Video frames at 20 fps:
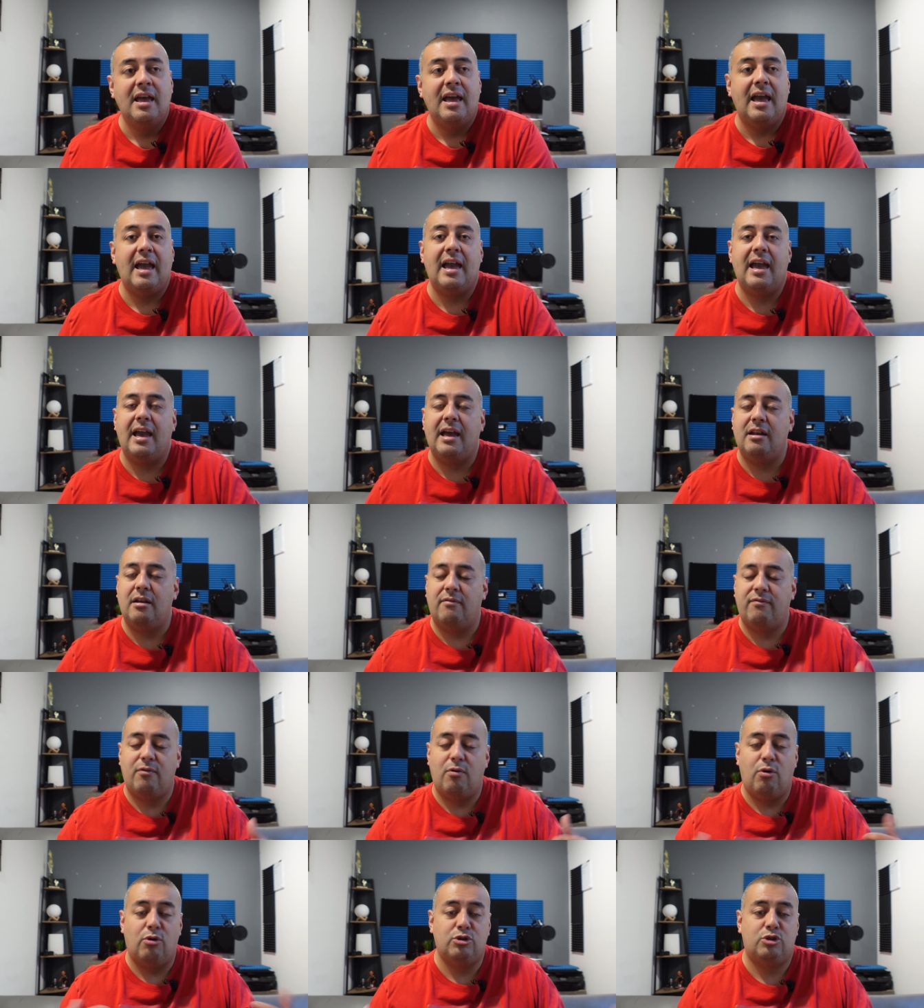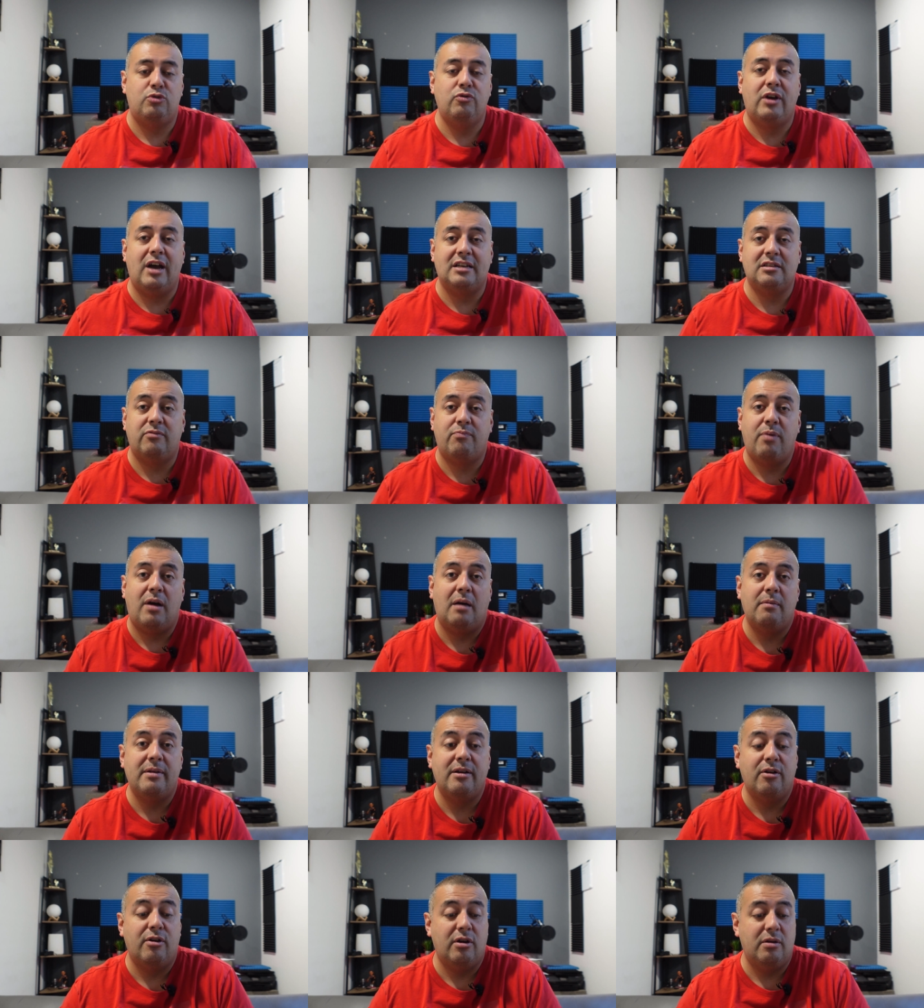And of course, you guys have
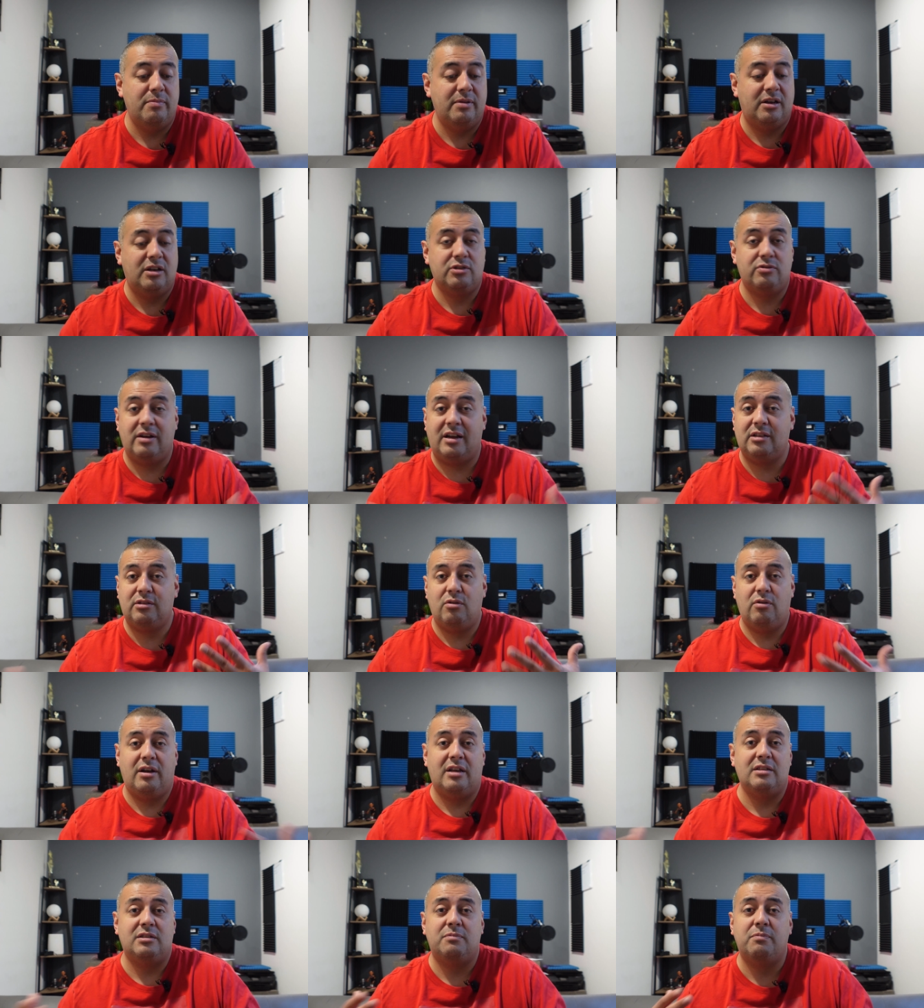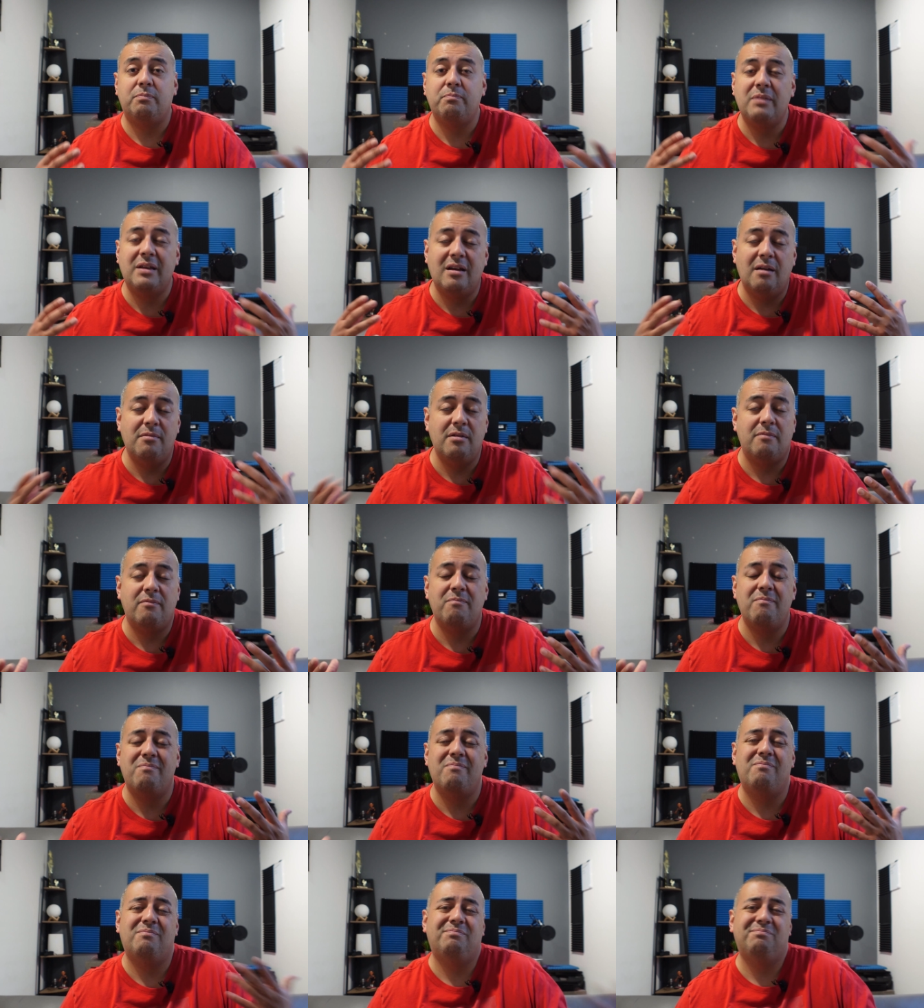probably heard, because reggaeton is
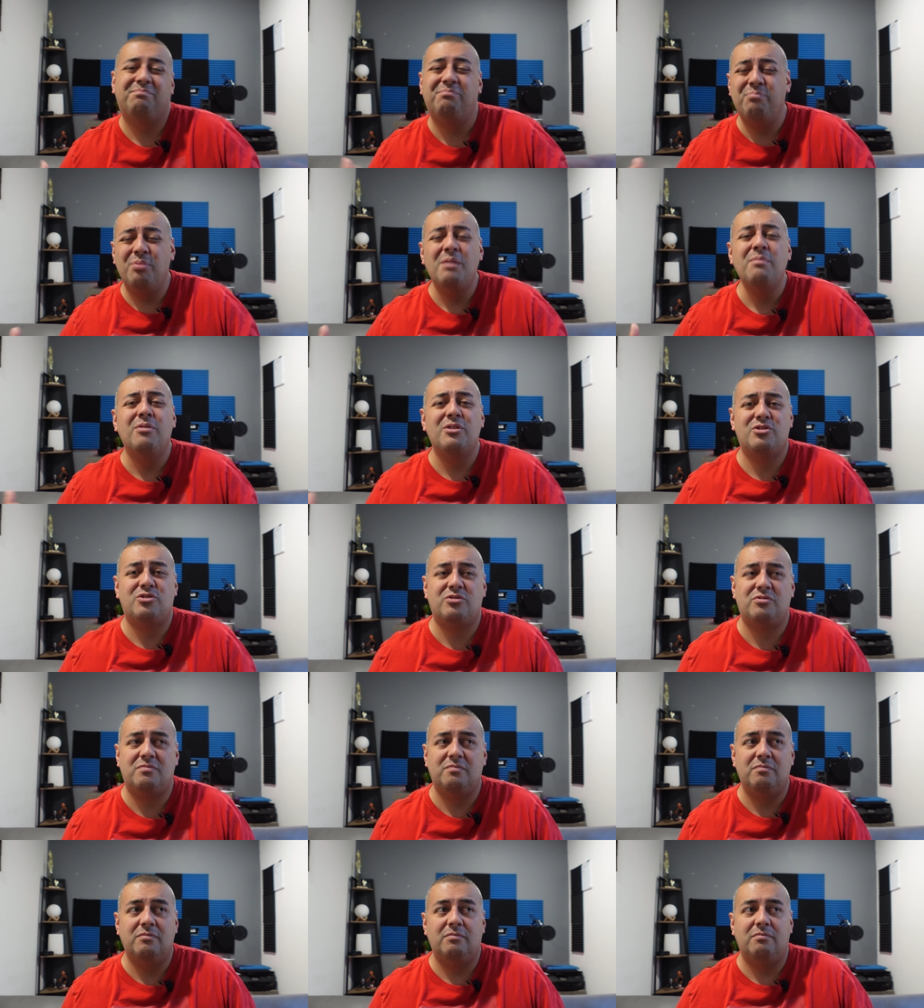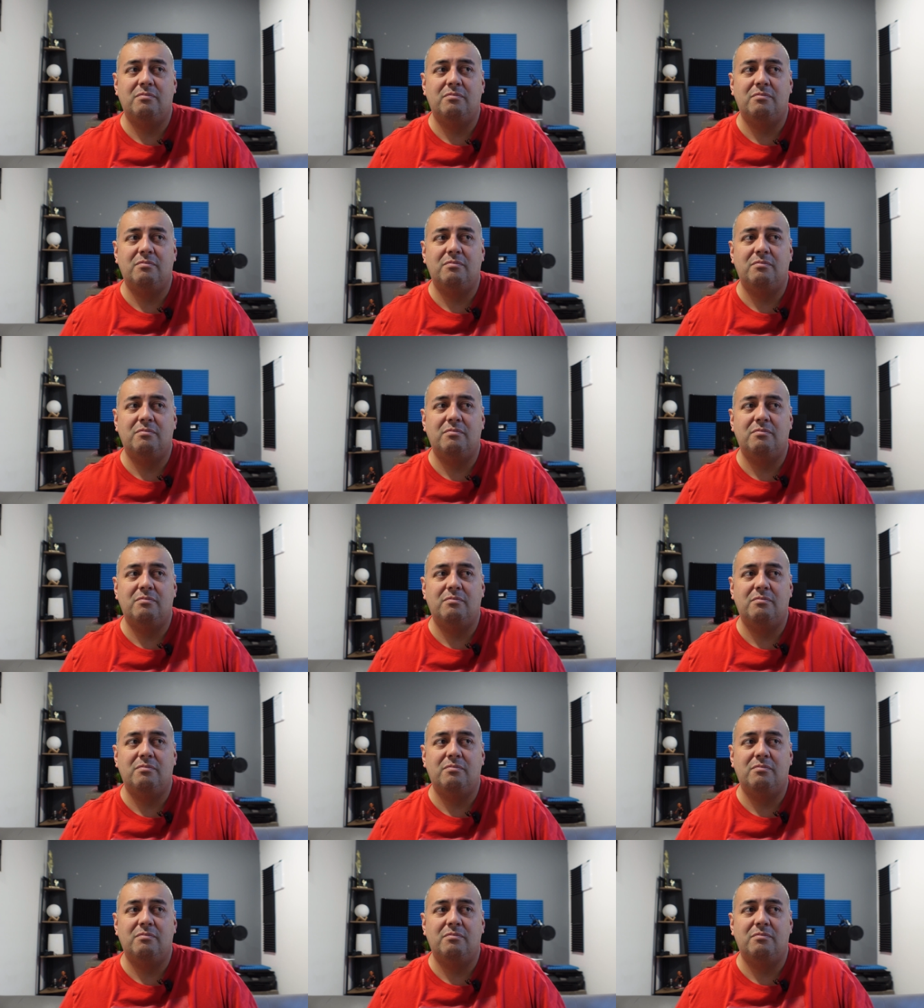becoming pretty much